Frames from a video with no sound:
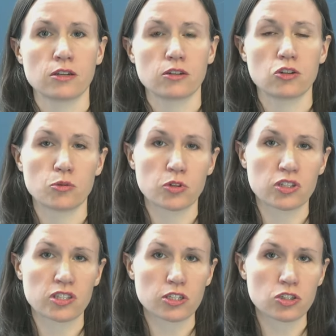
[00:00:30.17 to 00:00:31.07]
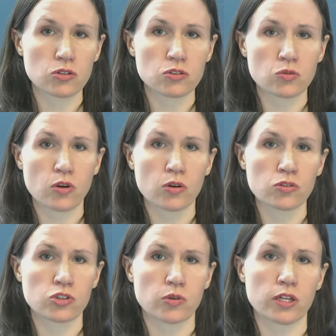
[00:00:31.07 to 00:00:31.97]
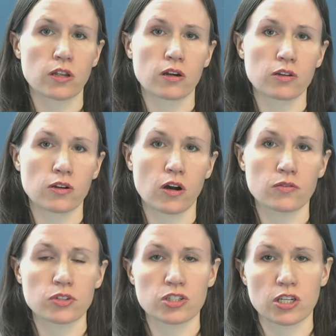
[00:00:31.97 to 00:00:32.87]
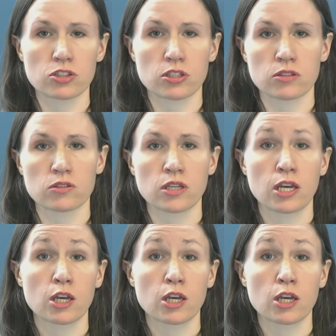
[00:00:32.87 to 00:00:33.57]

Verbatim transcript: Numerous issues arose during longer conversations.